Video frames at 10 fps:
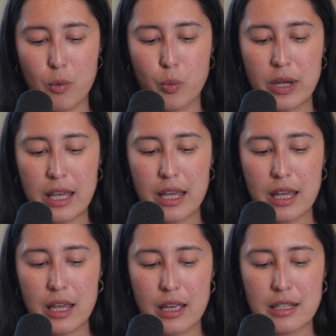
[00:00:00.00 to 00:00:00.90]

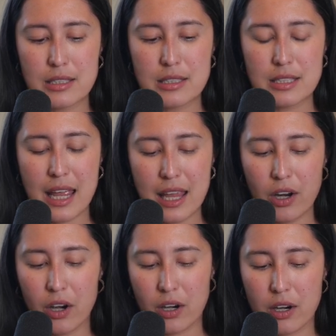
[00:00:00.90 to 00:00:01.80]
we
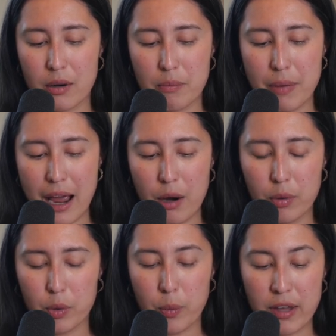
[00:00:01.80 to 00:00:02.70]
take our
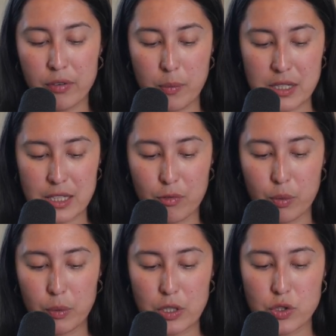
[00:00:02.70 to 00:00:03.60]
power away from ourselves
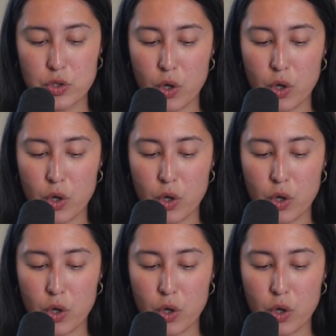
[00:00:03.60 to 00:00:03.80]
when we